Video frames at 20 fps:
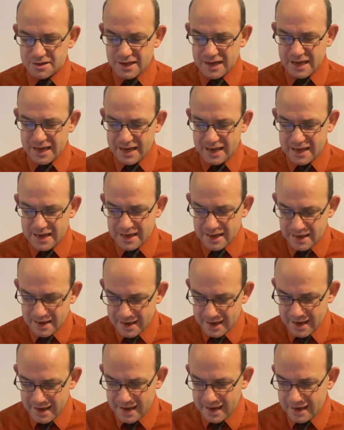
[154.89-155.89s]

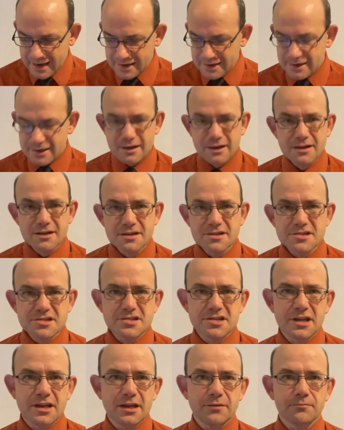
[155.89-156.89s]
they had
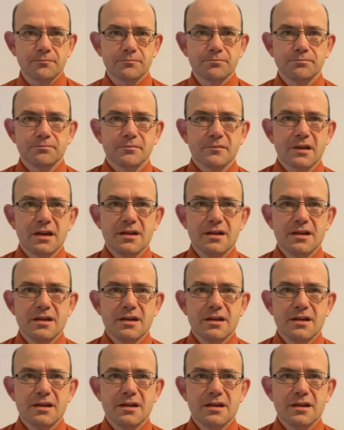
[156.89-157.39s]
seen.